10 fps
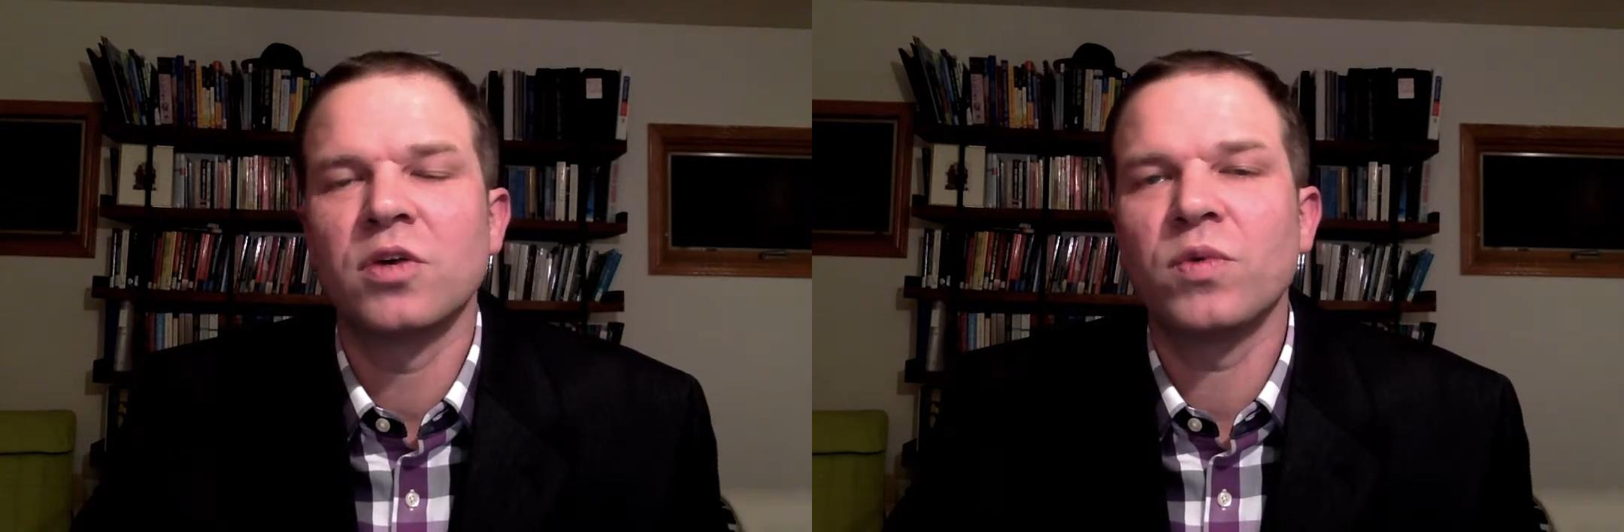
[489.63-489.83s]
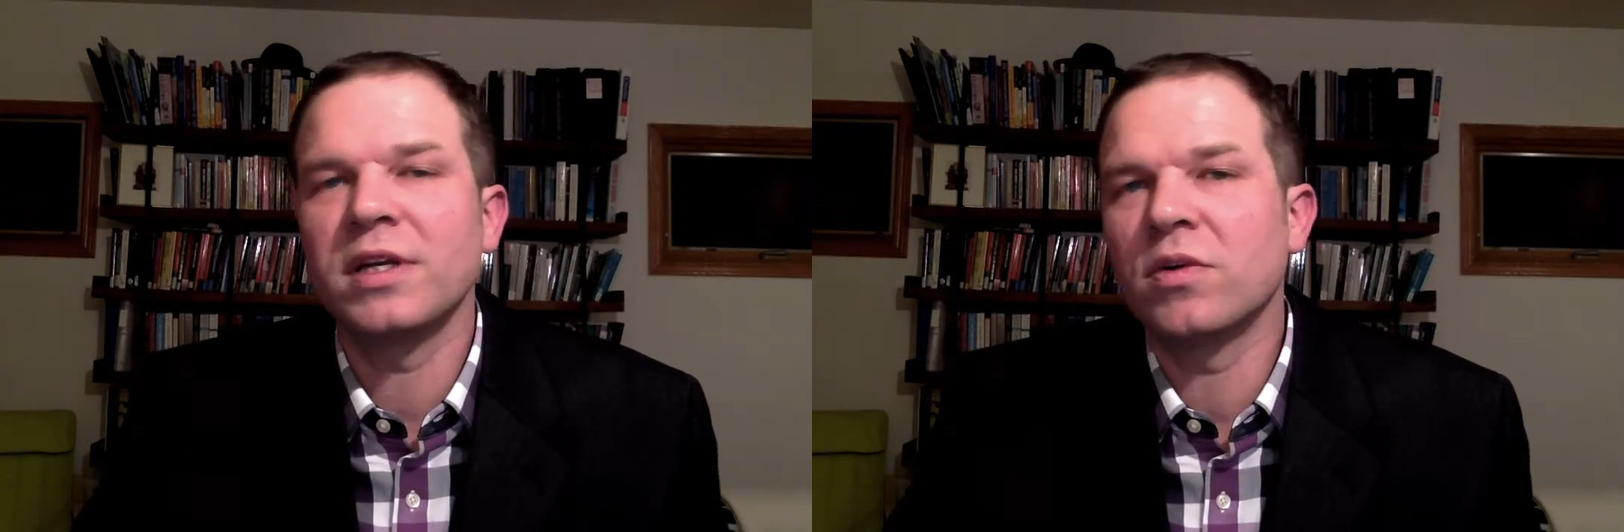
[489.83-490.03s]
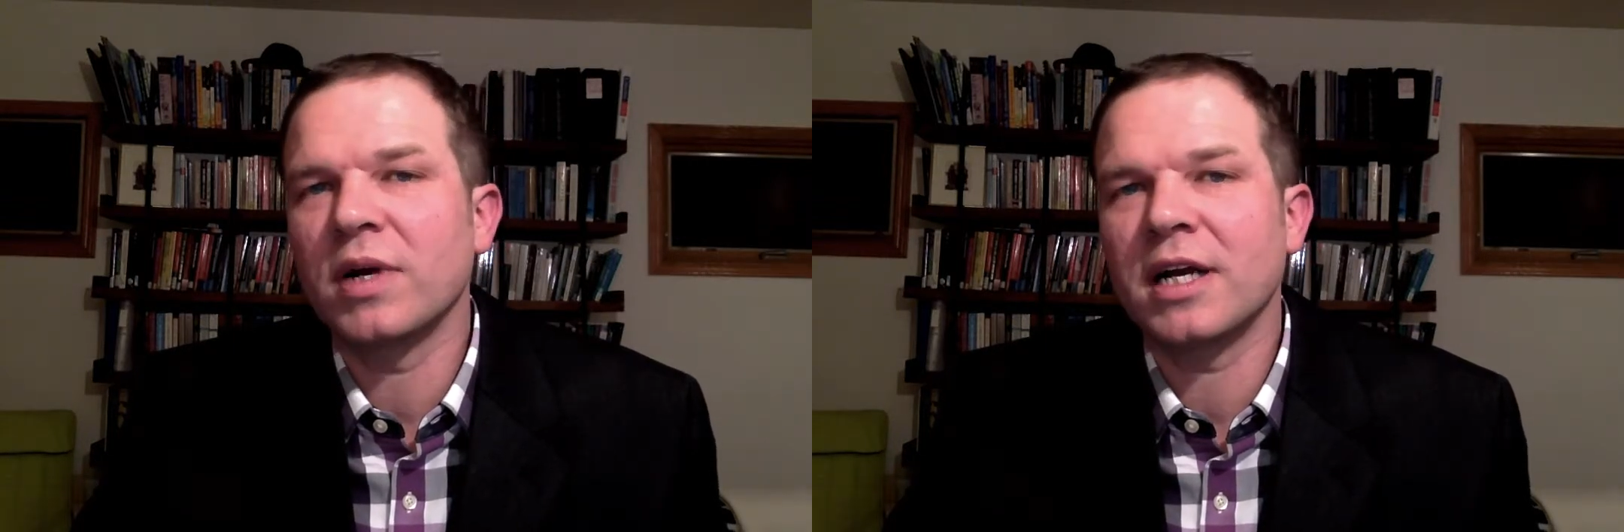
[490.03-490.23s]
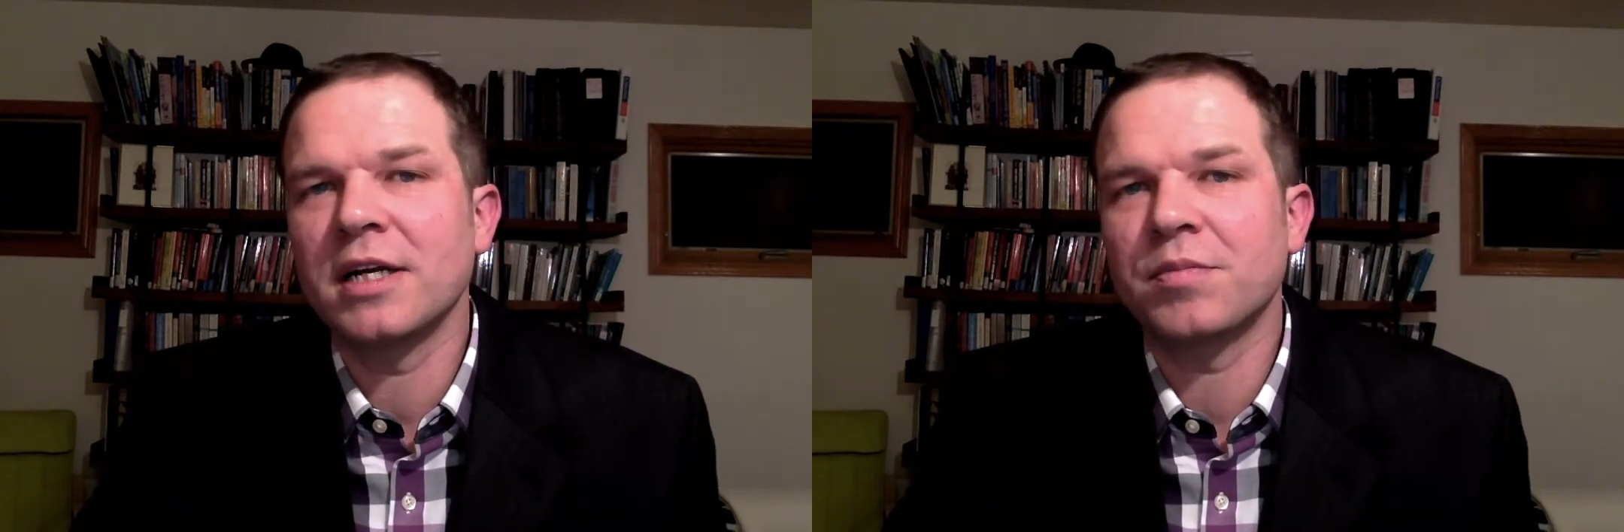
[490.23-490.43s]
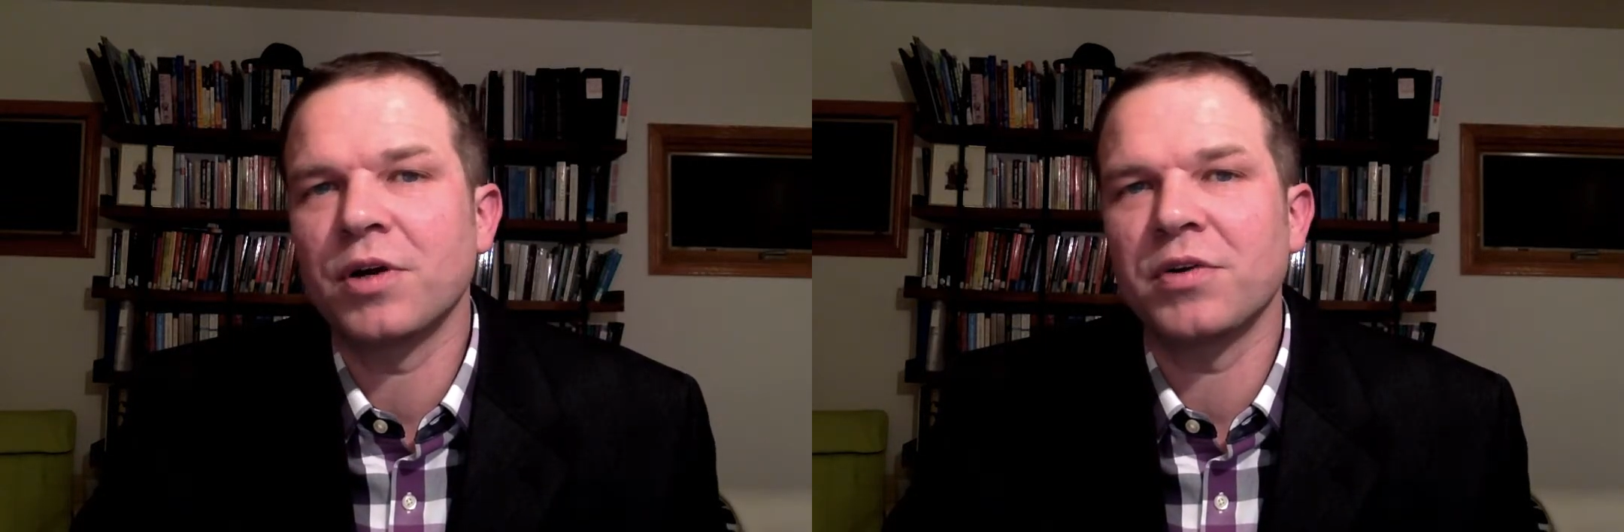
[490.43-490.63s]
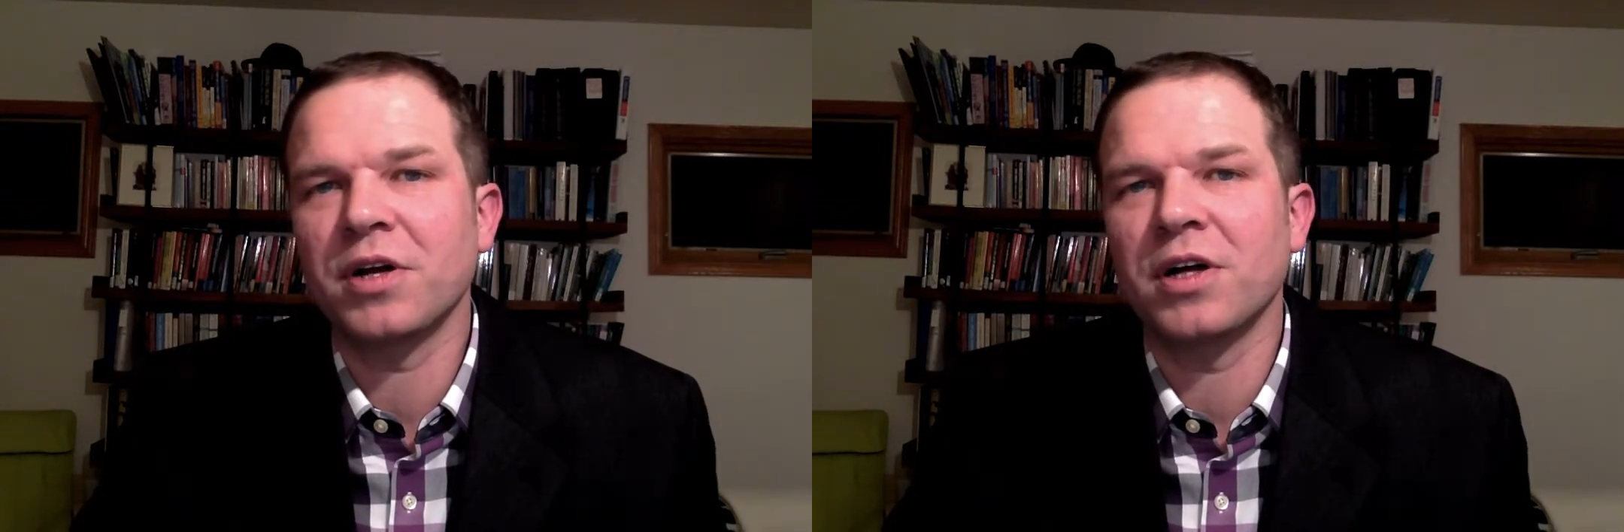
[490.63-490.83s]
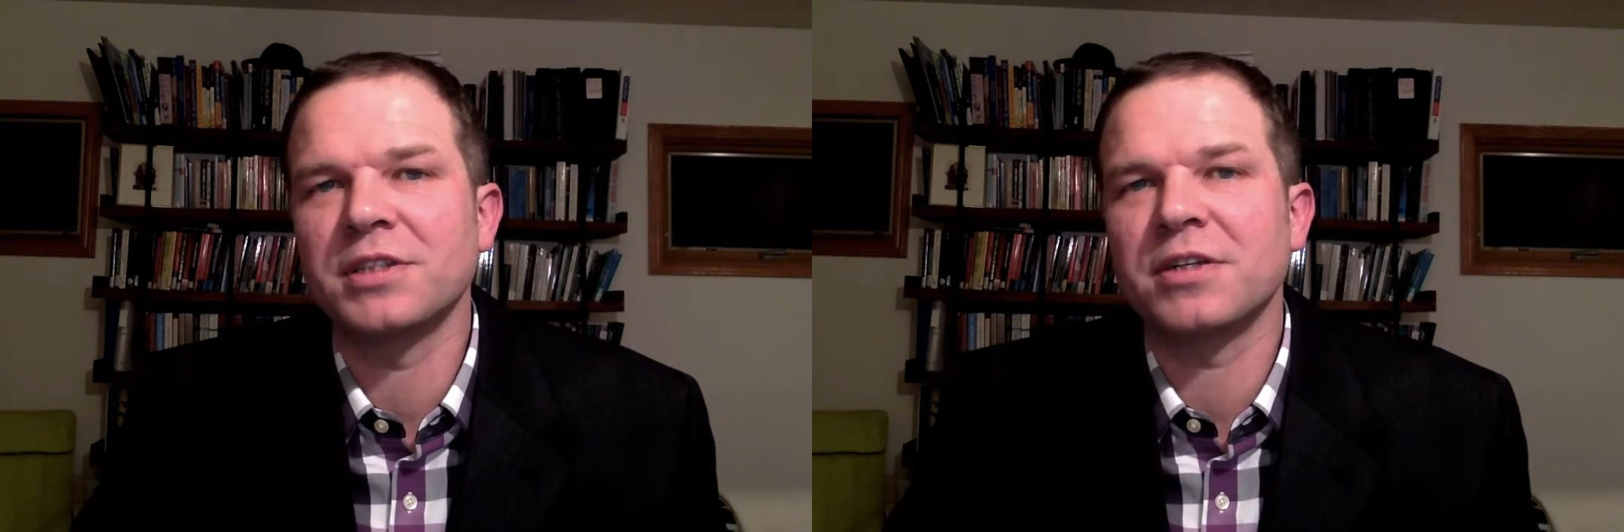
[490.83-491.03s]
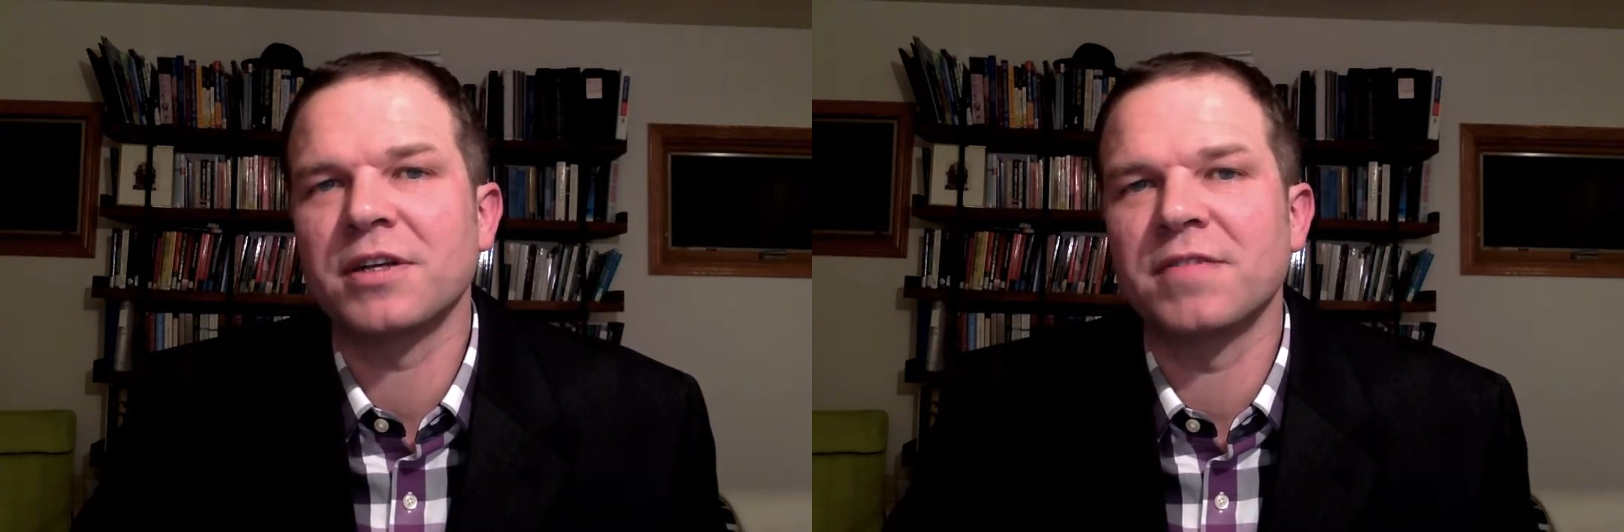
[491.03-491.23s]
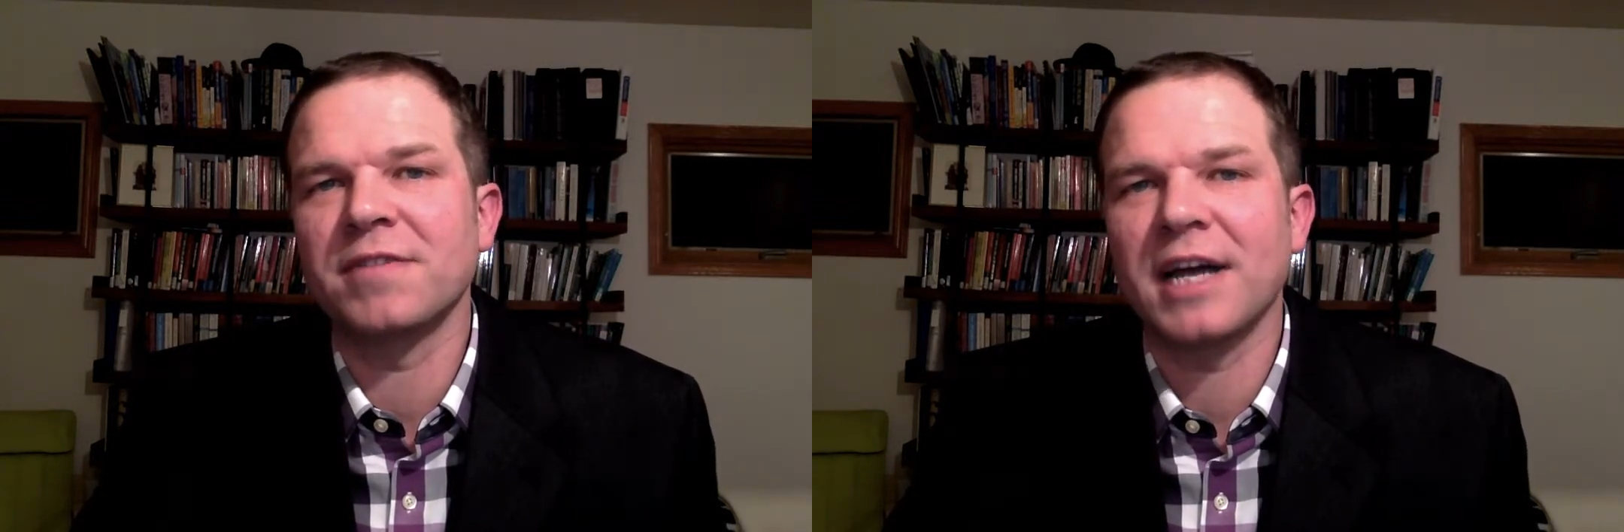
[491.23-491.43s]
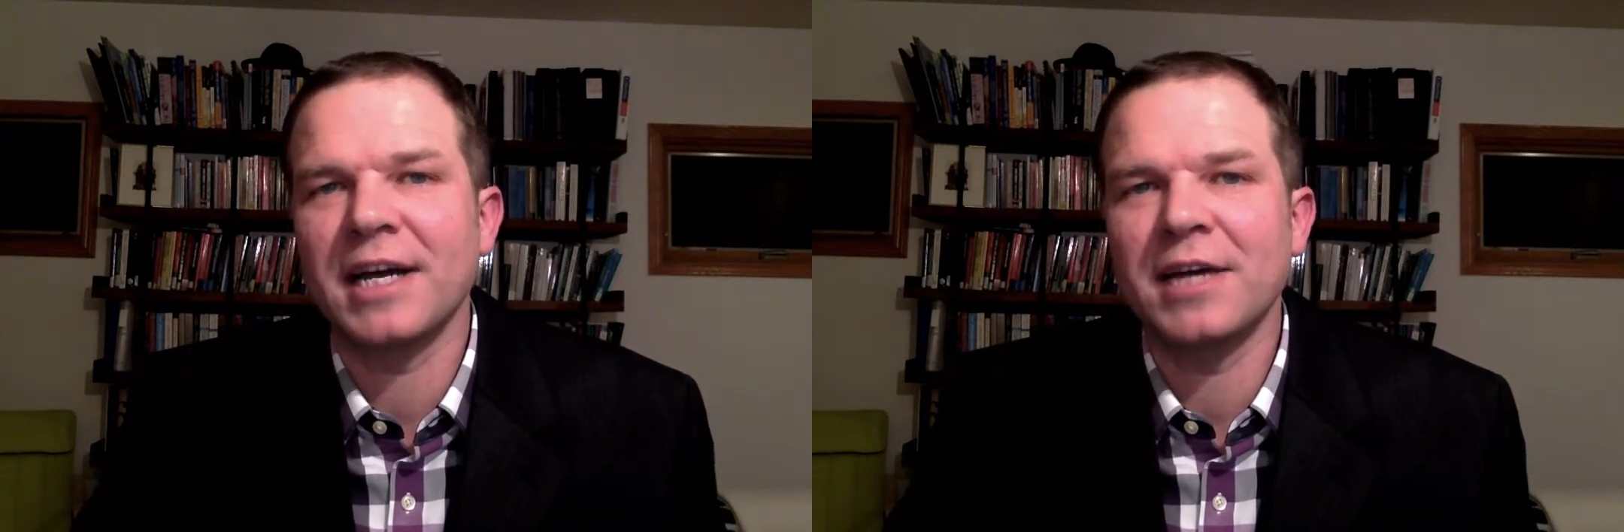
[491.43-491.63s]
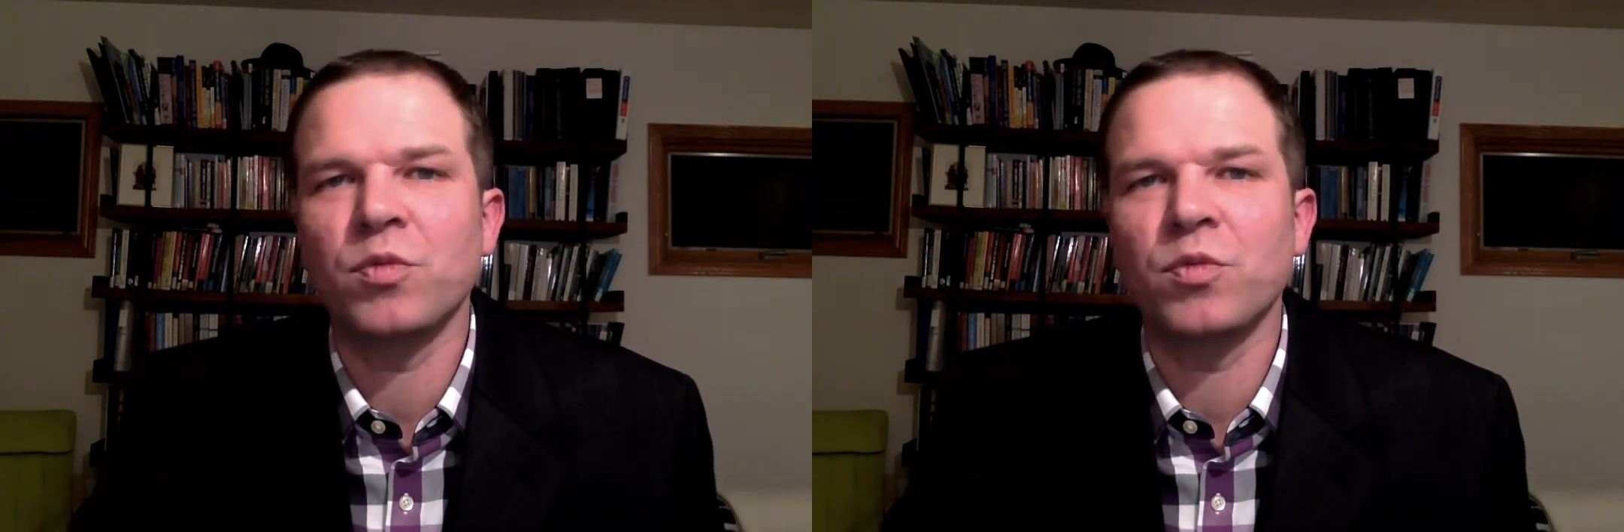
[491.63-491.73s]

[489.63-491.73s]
We know what kind of protocols are going to fly,